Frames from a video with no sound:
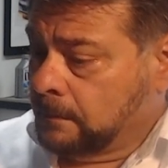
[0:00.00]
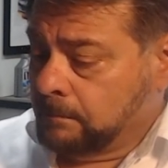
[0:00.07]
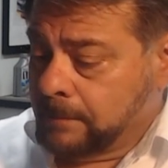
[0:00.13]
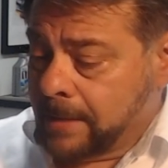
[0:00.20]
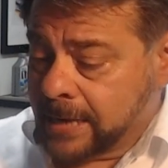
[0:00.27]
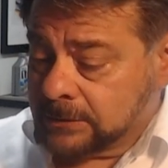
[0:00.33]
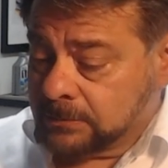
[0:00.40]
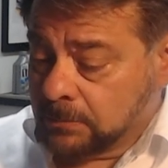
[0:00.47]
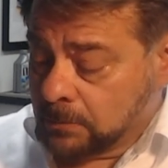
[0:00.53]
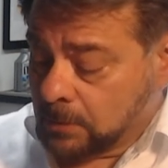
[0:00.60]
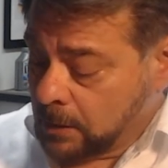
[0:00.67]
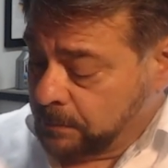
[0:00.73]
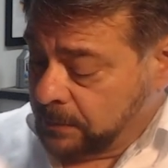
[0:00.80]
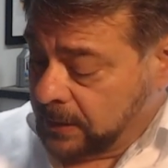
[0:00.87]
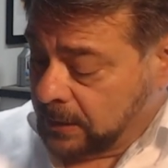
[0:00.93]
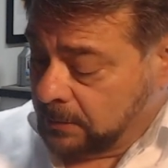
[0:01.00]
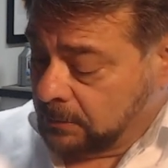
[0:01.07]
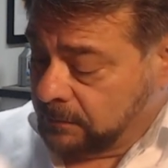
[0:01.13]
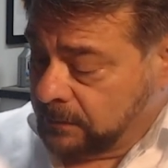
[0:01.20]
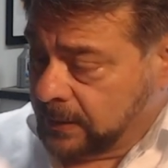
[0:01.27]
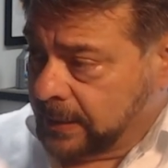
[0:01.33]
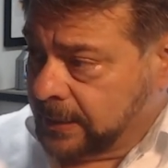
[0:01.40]
Maximum
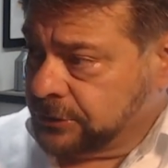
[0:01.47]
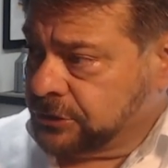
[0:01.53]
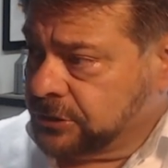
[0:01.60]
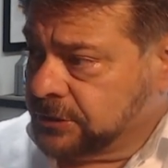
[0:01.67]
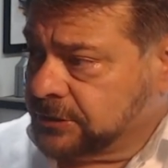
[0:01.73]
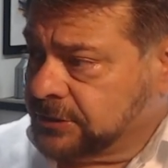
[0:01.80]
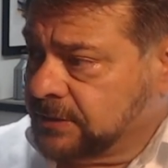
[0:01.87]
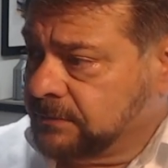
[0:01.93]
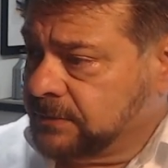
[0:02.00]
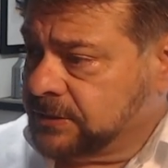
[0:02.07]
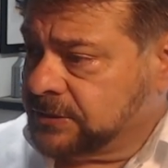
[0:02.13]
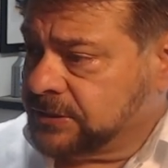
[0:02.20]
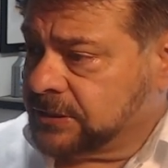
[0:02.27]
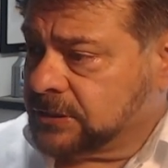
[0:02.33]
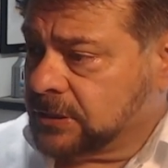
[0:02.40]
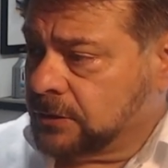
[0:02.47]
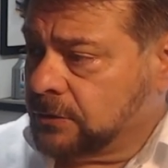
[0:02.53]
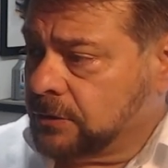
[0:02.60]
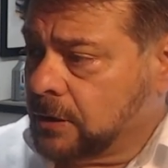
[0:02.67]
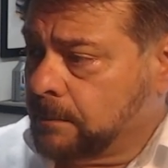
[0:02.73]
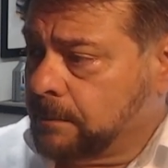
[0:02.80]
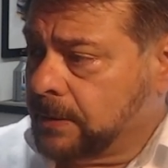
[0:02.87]
RPM of the engine is
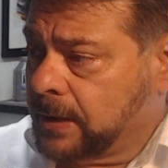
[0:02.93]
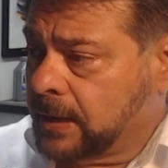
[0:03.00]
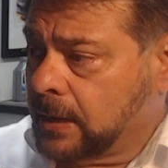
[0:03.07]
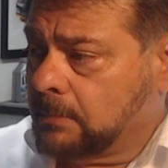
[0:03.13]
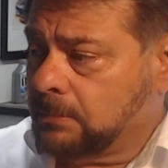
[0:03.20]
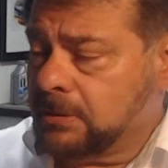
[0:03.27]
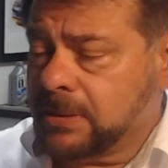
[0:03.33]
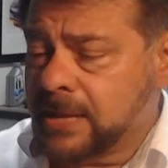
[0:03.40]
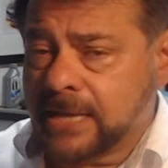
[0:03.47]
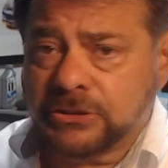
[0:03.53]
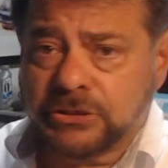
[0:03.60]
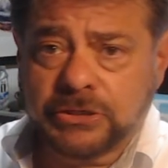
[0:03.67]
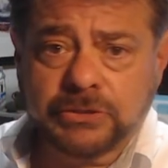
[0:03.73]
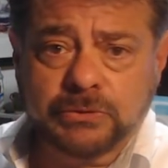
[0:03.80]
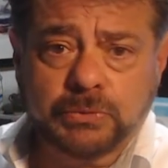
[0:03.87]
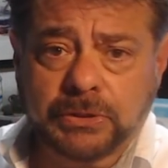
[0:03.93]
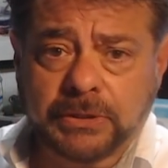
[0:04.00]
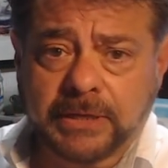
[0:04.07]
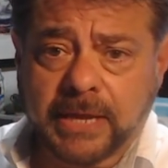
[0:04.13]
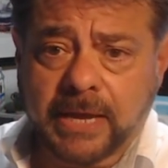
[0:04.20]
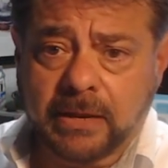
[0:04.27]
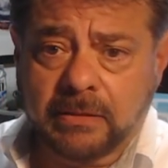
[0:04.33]
7,600 RPM, and that's just
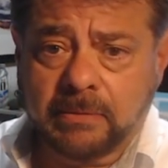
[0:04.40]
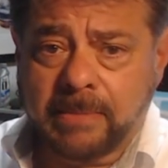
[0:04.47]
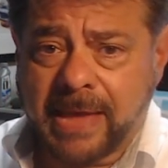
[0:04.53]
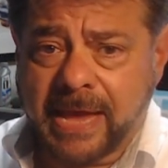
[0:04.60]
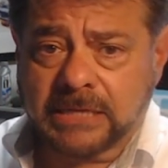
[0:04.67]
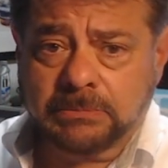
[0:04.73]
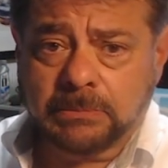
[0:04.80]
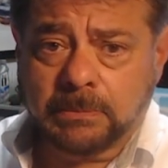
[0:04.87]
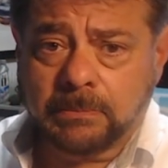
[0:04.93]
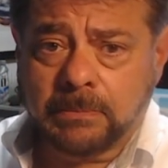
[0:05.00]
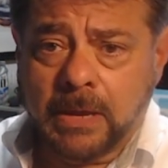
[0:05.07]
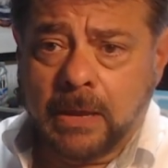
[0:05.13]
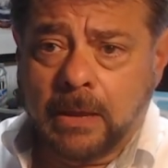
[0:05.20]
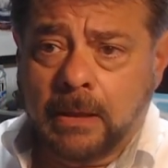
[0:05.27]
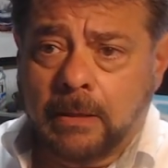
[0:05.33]
really kind of the maximum